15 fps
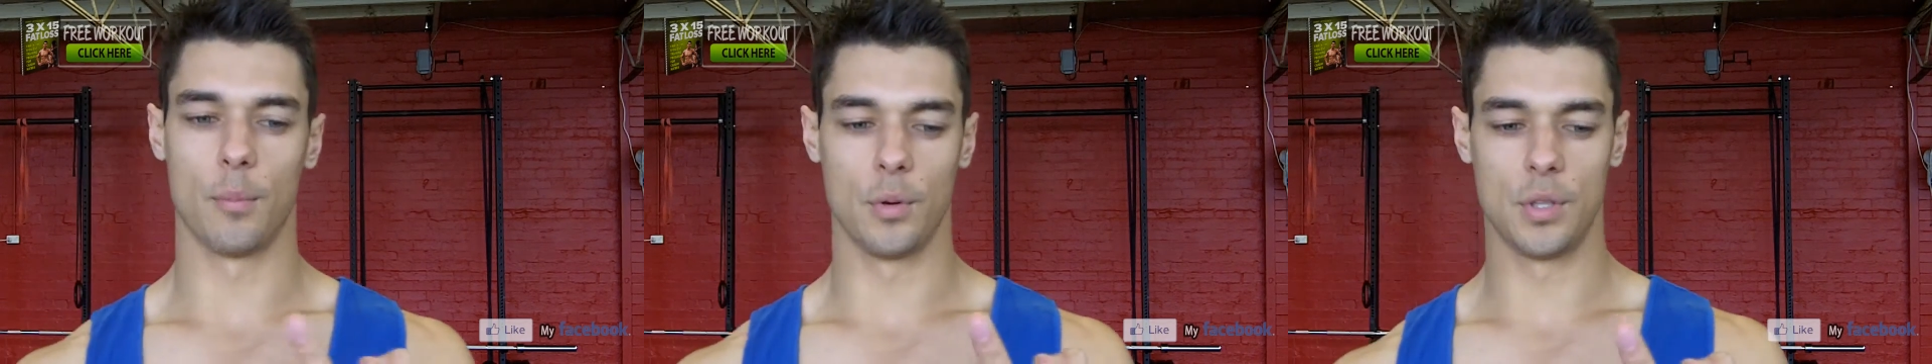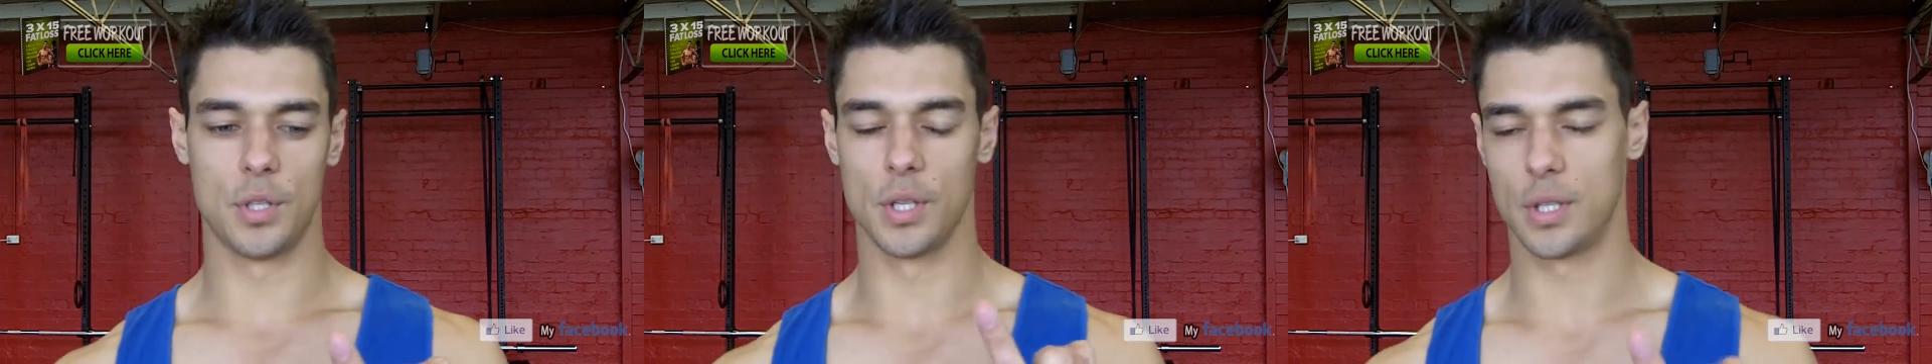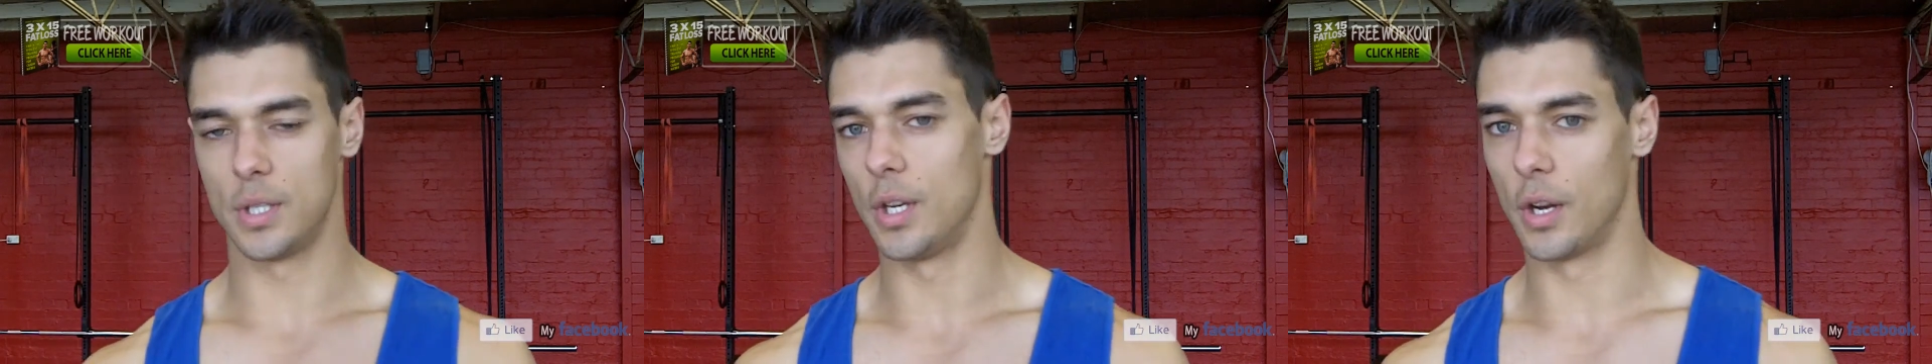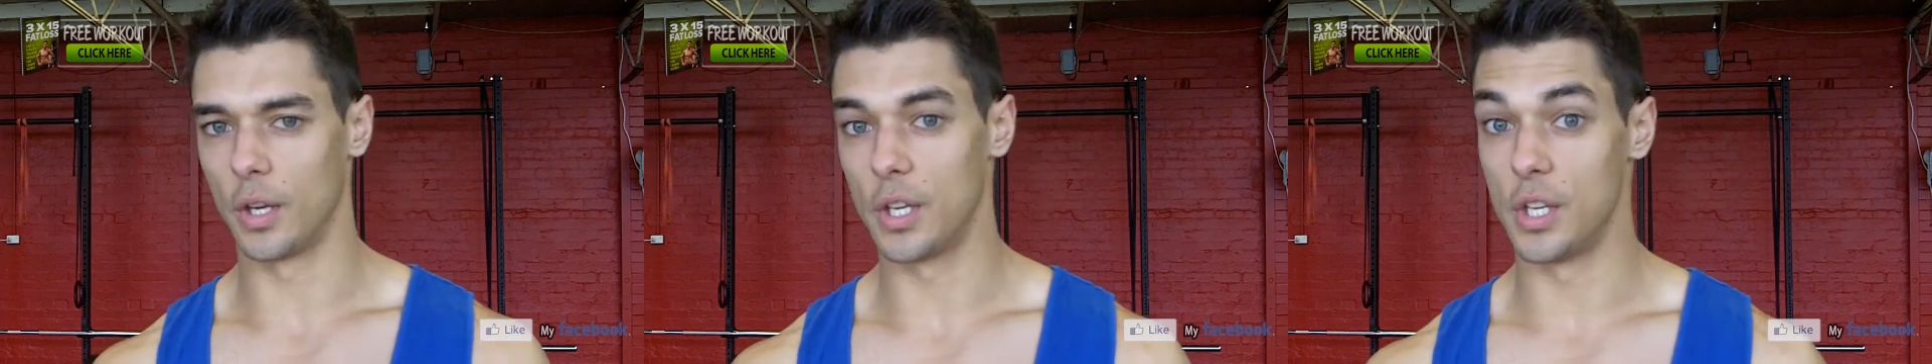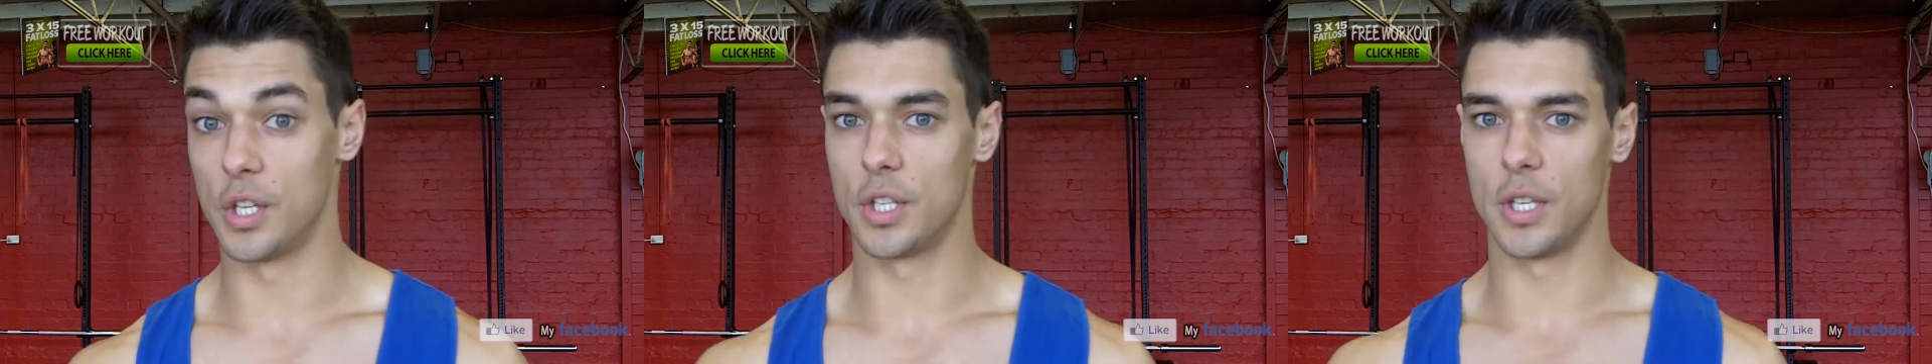with just, you know,
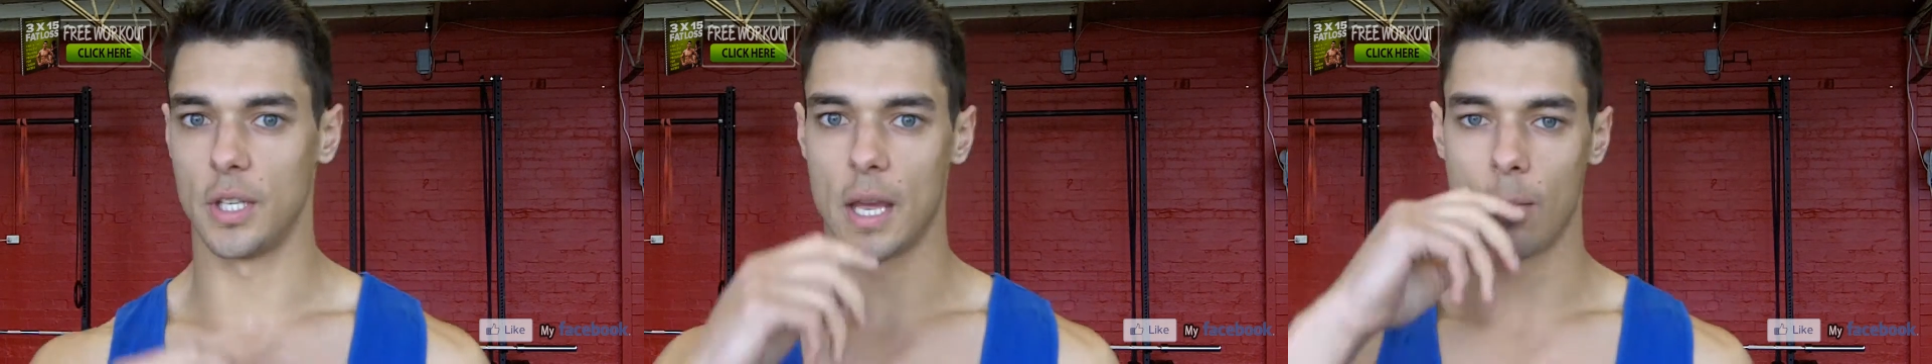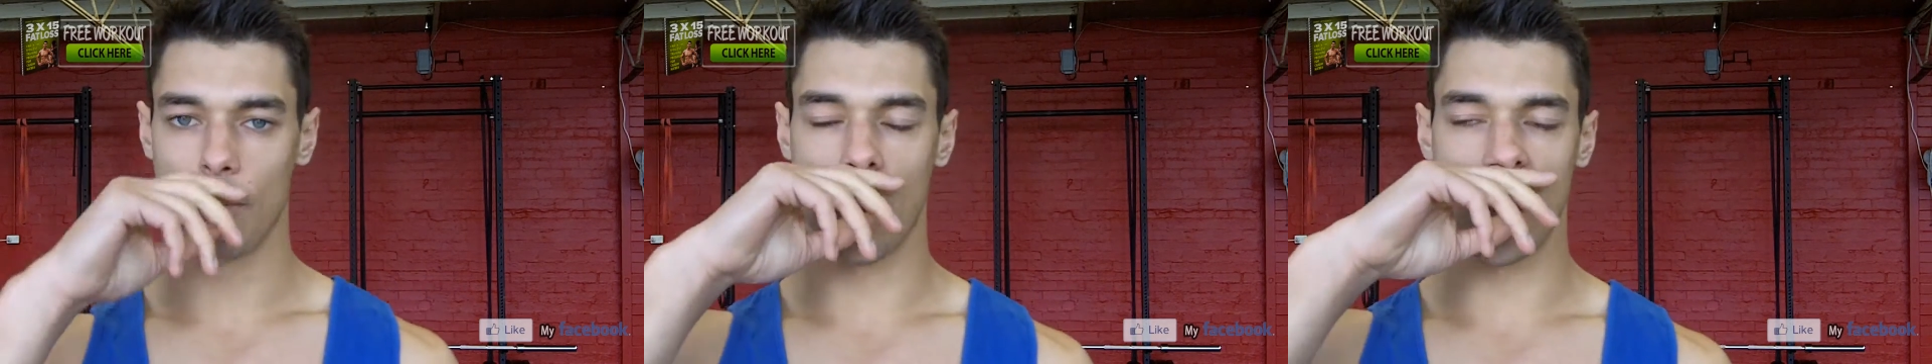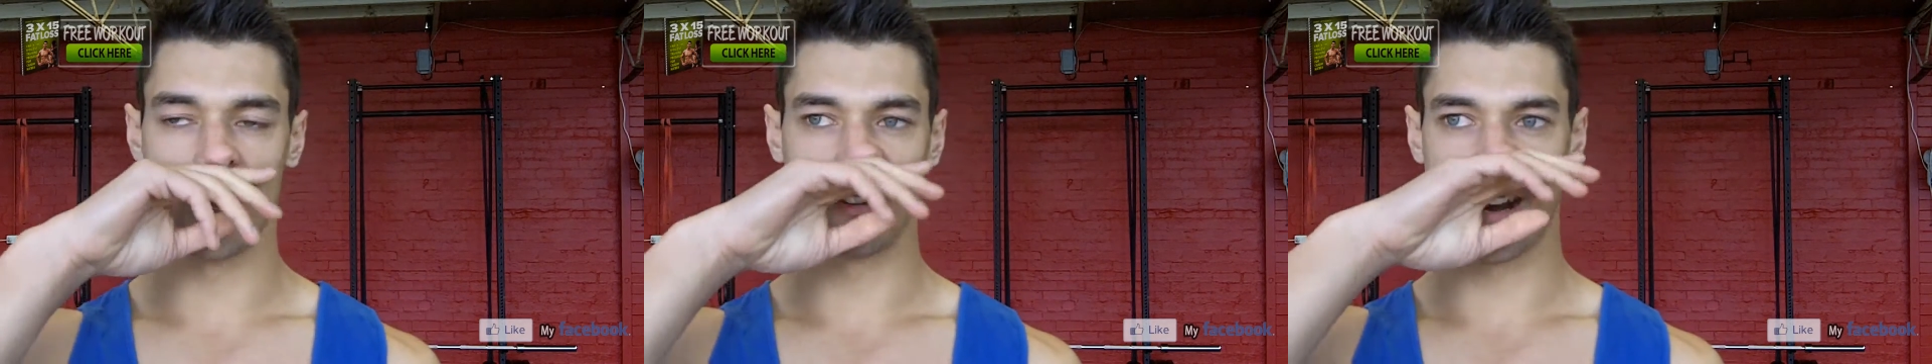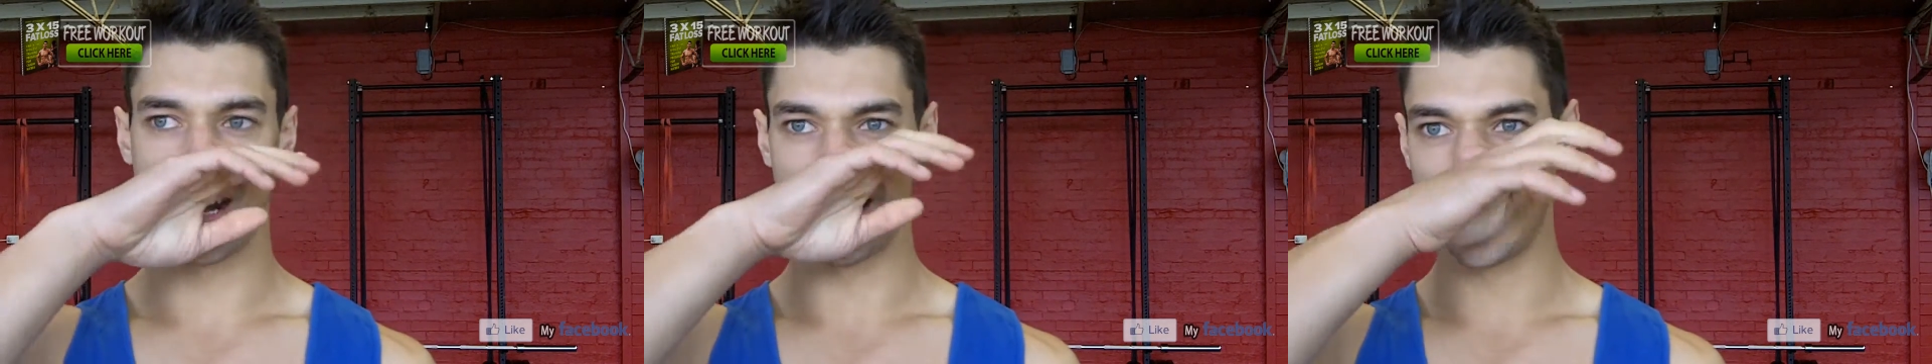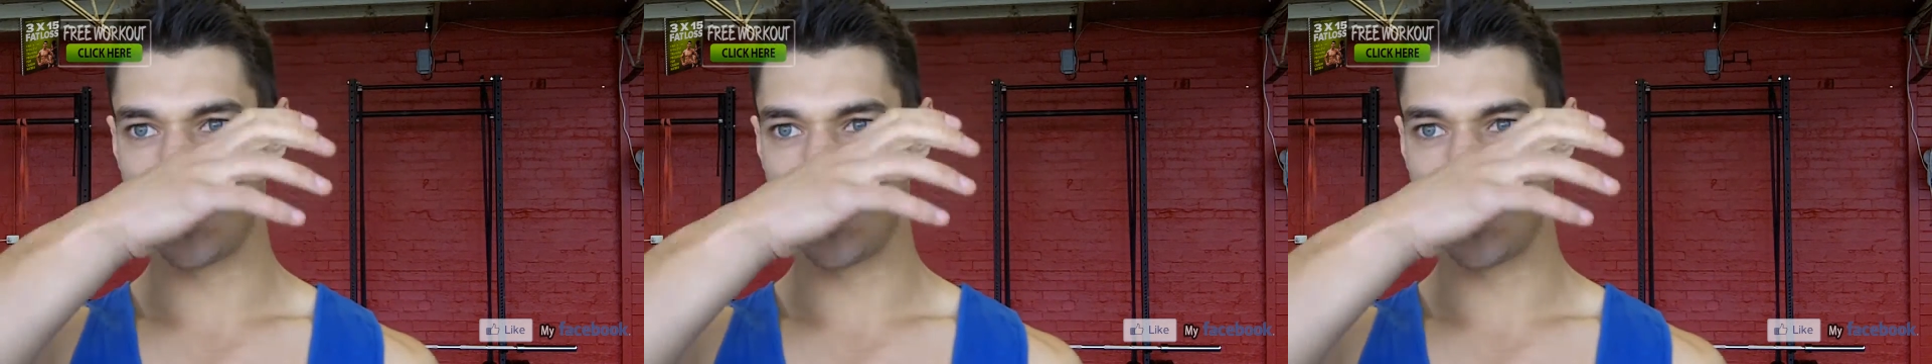conditioning and weight training.